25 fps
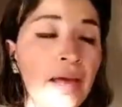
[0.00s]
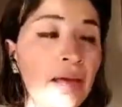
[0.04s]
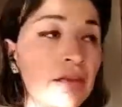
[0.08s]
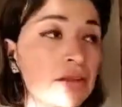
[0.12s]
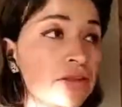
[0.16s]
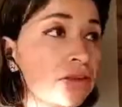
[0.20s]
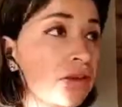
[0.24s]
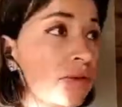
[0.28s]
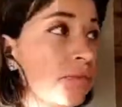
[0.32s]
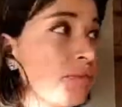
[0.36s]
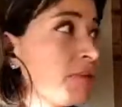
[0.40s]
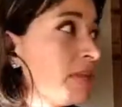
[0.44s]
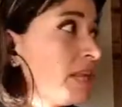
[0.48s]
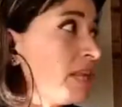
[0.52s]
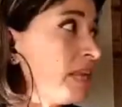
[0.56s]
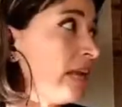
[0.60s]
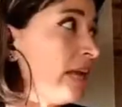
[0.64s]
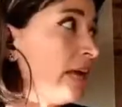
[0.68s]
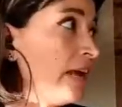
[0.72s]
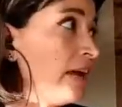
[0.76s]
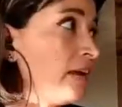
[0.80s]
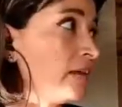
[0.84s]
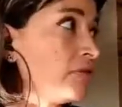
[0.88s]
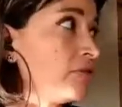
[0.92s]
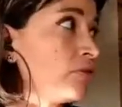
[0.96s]
Some
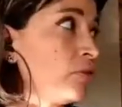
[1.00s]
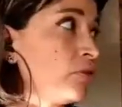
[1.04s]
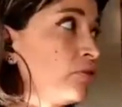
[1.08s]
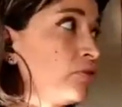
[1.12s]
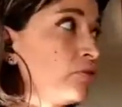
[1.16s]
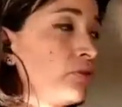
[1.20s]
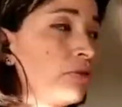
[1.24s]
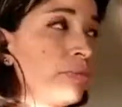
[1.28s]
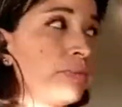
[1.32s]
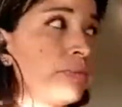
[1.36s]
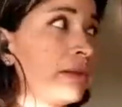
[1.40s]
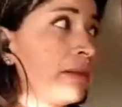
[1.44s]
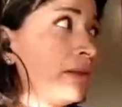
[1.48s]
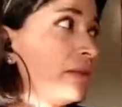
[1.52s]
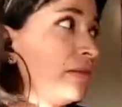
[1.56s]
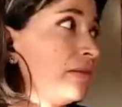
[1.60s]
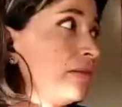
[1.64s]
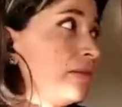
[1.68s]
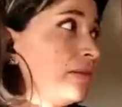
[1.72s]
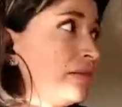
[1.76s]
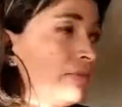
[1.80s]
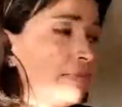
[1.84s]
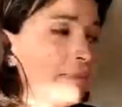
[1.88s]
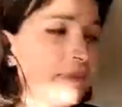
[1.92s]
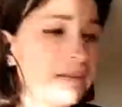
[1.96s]
chairs, or sometimes
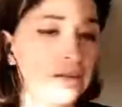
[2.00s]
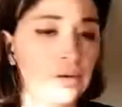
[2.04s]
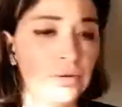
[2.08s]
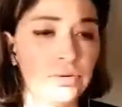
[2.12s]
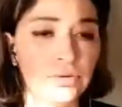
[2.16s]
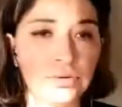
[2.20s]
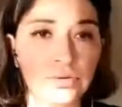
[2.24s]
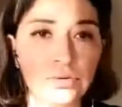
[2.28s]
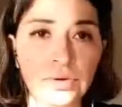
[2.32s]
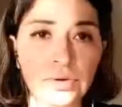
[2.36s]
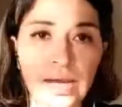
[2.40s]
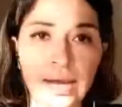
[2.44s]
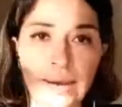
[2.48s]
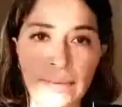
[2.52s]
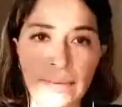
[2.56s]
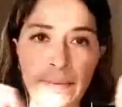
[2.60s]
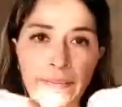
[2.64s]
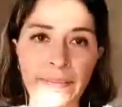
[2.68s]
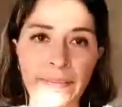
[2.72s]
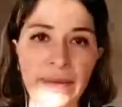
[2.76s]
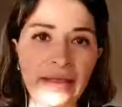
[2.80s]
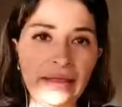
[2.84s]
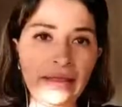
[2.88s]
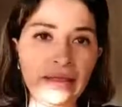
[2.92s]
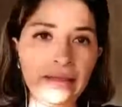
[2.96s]
it's very good to have a
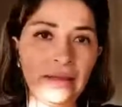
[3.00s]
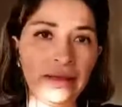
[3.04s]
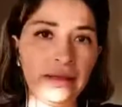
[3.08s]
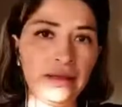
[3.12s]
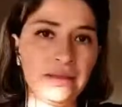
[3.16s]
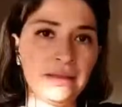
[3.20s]
belt